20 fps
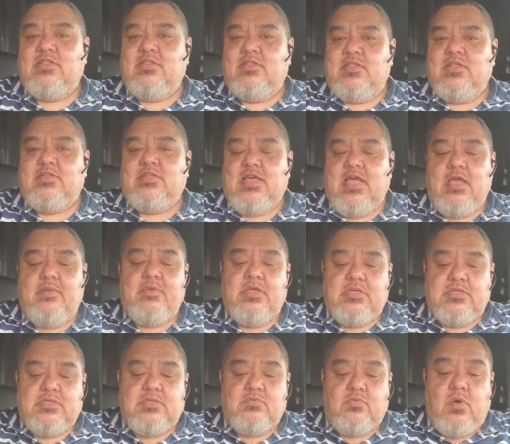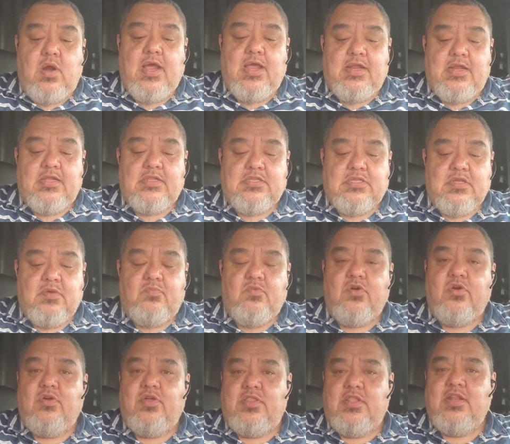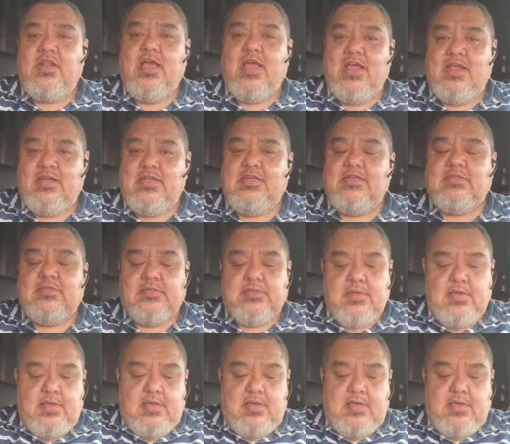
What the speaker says: the timing's right. It's somewhere in the 90s.